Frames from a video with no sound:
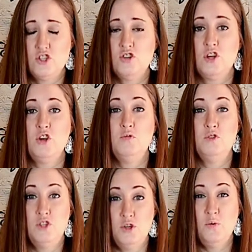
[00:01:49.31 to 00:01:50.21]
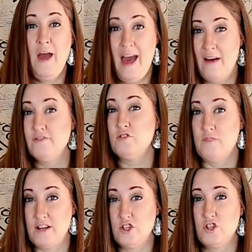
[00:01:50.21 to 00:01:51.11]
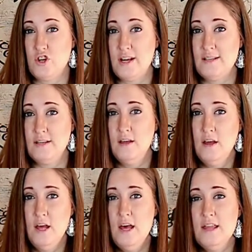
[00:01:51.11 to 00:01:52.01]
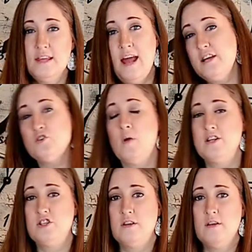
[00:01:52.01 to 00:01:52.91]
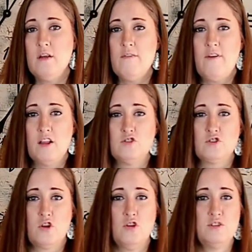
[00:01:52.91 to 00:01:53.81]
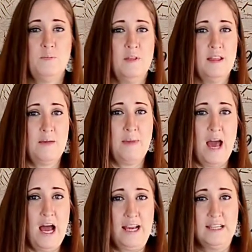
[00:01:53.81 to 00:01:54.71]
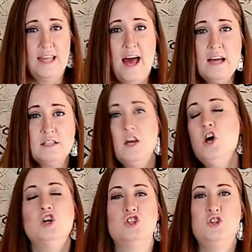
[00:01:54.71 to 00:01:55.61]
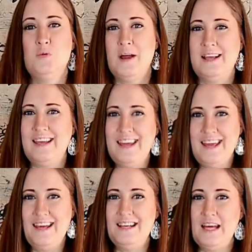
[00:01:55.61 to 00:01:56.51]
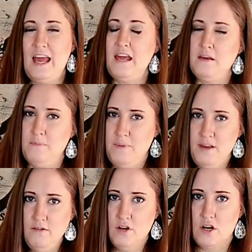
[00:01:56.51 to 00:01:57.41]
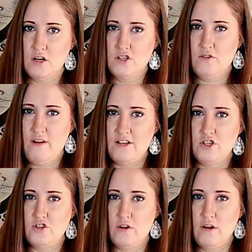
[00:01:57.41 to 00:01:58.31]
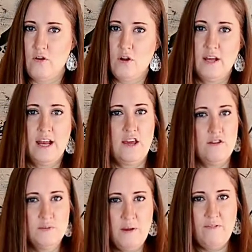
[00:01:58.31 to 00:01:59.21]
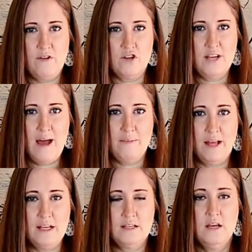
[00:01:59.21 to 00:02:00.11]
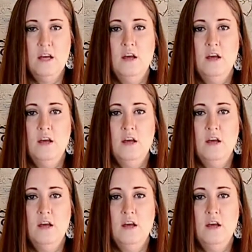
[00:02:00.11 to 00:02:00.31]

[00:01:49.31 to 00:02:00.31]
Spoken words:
So you do have to register it. The next question follows closely behind that. Do I need a computer to register, or can I use my phone or tablet?